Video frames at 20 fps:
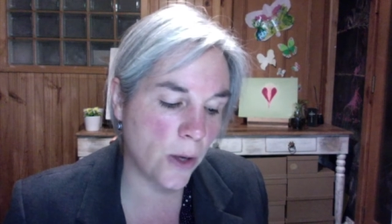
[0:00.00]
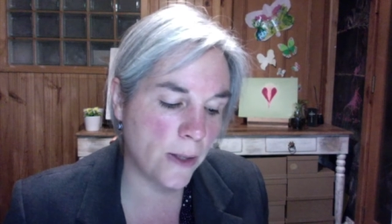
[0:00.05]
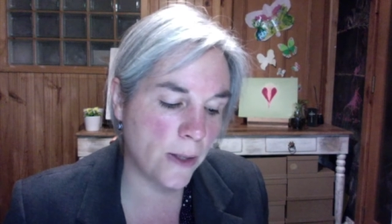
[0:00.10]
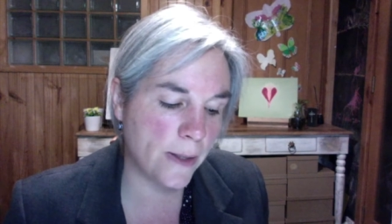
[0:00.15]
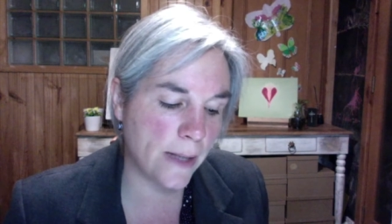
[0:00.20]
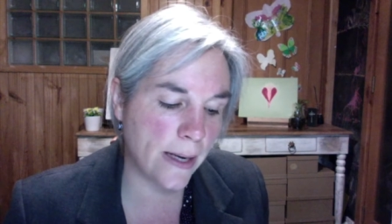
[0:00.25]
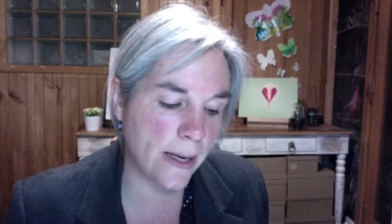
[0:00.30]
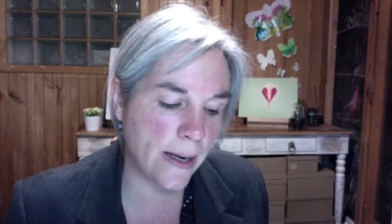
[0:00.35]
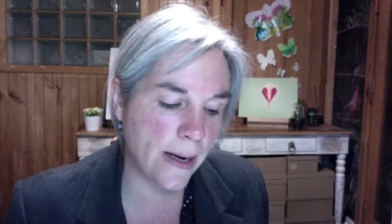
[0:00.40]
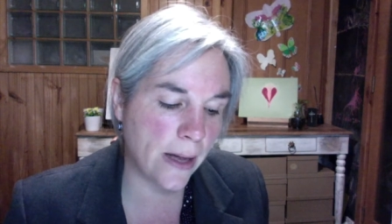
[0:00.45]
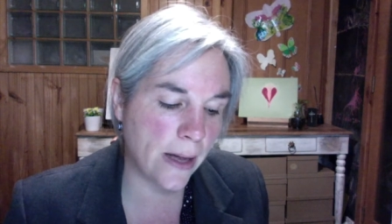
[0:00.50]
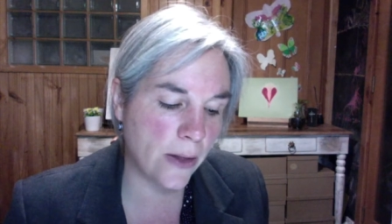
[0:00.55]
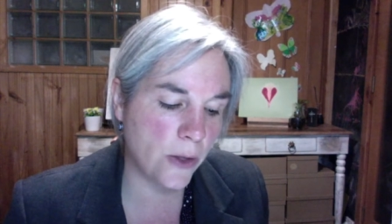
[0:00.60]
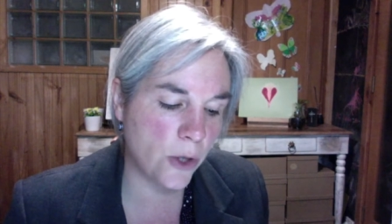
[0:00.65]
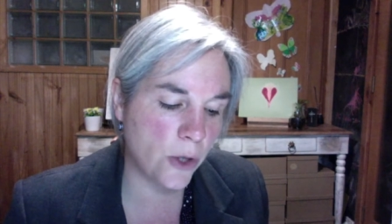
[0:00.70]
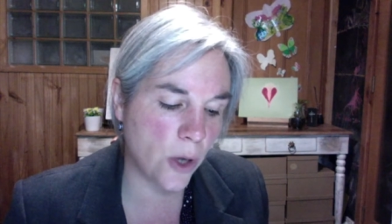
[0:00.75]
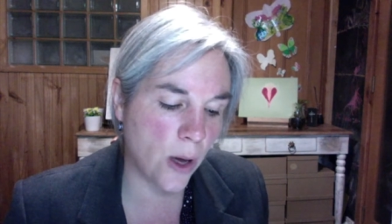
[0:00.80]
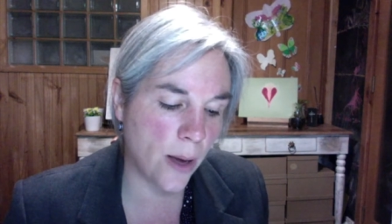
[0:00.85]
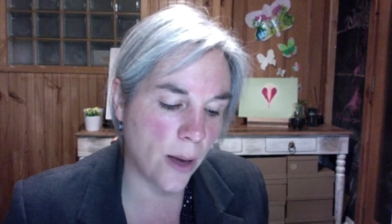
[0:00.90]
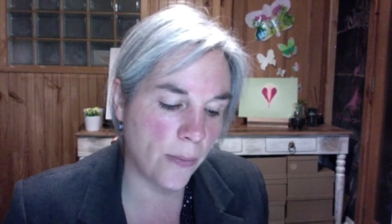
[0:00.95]
set another
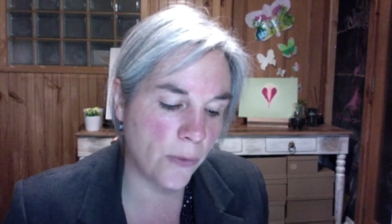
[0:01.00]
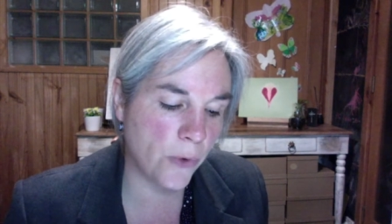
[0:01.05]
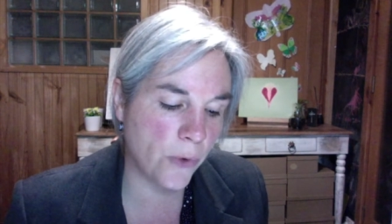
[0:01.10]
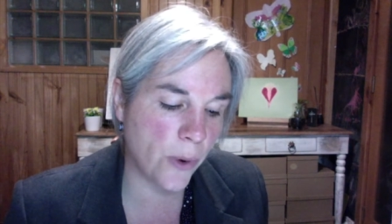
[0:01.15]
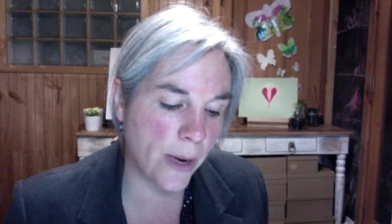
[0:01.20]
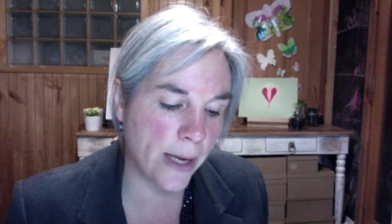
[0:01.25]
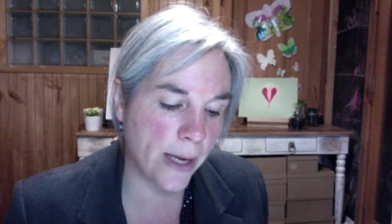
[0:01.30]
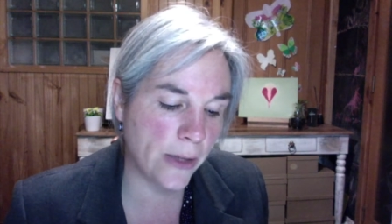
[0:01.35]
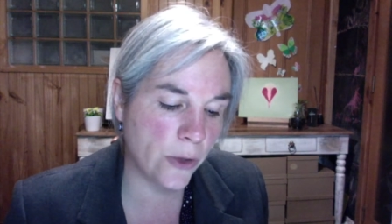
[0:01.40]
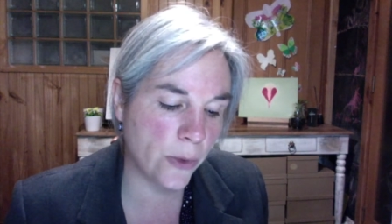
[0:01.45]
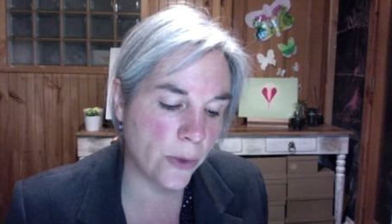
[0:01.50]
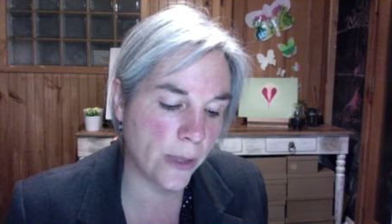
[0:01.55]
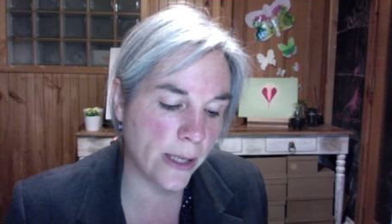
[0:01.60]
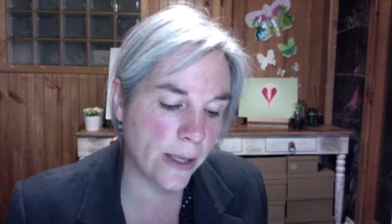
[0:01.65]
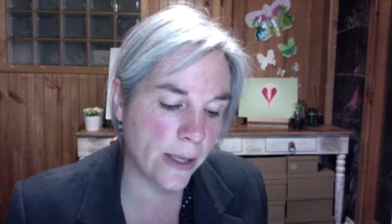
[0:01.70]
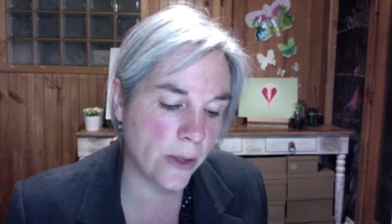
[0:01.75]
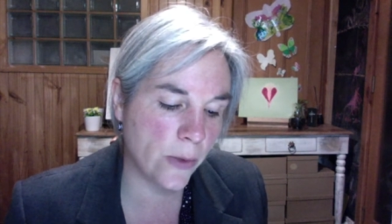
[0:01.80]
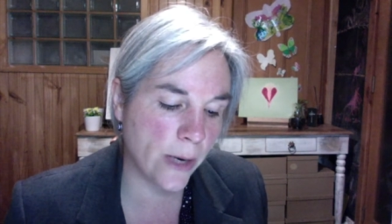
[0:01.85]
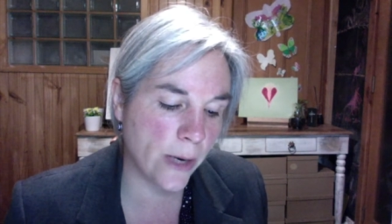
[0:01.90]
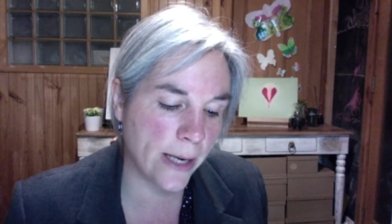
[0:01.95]
time for entering
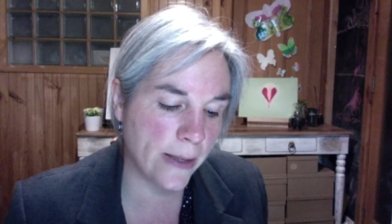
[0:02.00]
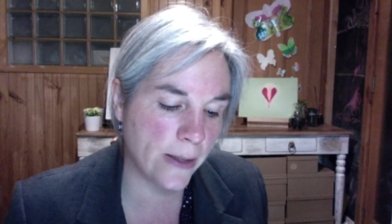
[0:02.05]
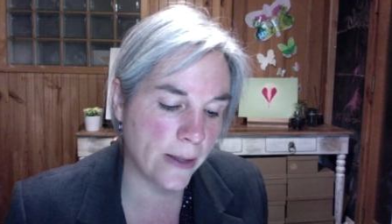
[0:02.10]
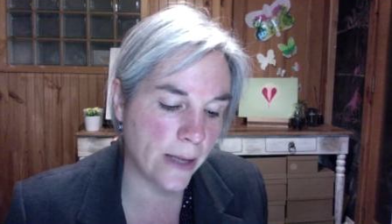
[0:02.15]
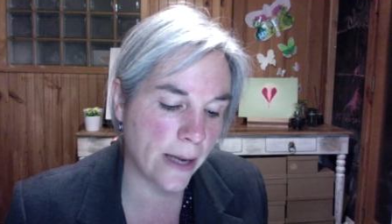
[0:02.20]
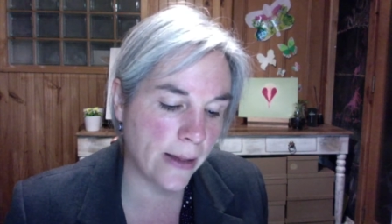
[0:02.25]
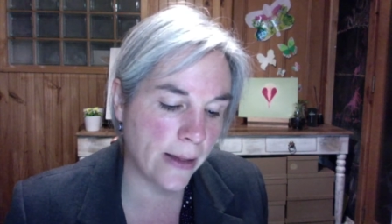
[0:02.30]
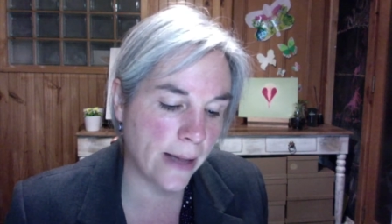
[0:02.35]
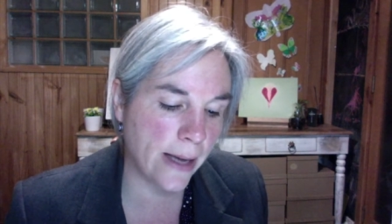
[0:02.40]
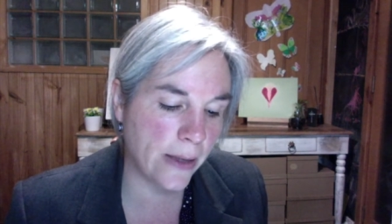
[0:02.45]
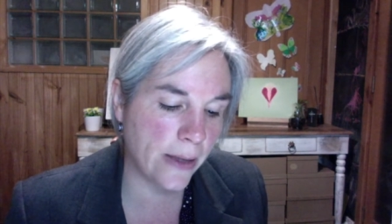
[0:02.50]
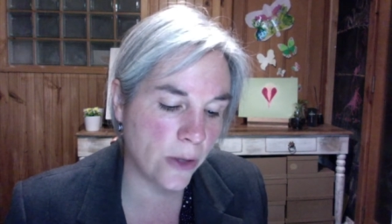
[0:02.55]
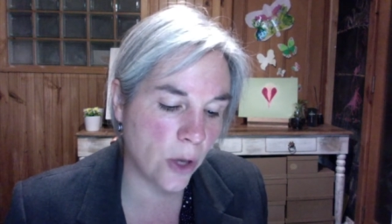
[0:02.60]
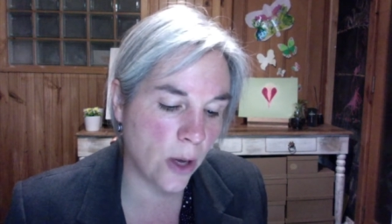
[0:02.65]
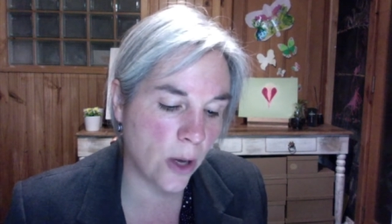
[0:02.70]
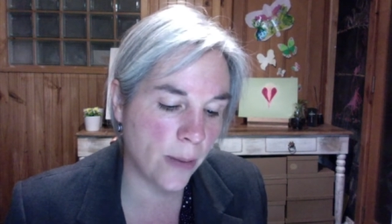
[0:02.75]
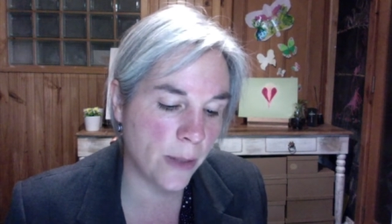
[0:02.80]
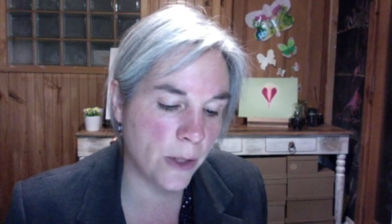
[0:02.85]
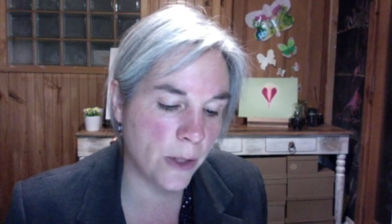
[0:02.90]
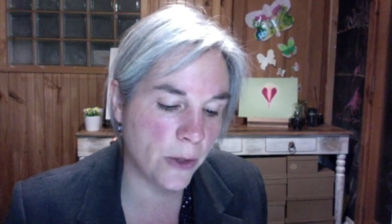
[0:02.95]
his rest, and that
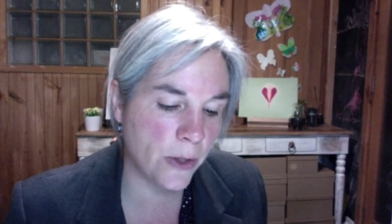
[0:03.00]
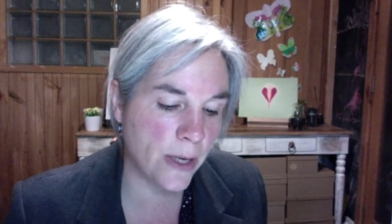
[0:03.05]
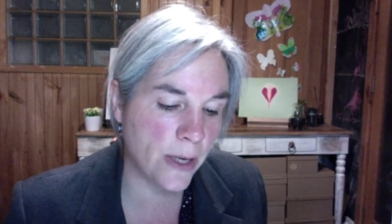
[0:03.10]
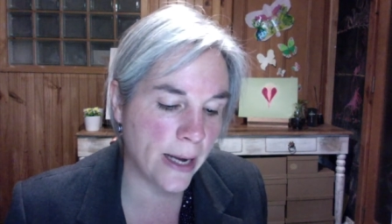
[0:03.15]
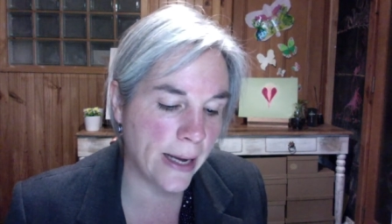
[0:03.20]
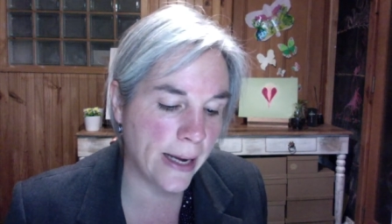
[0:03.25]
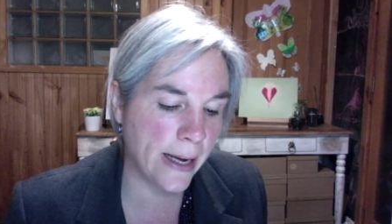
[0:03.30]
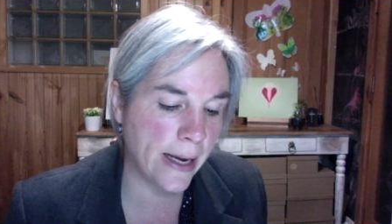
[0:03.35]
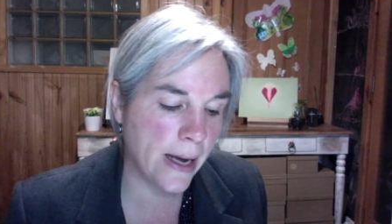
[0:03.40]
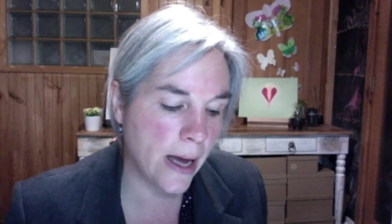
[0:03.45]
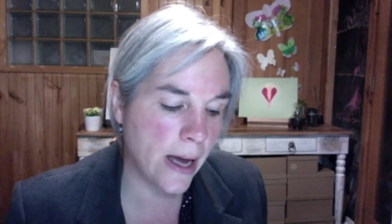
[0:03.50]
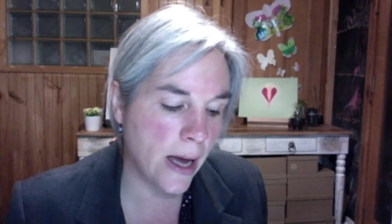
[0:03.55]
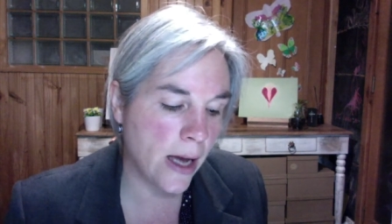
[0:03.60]
time is today.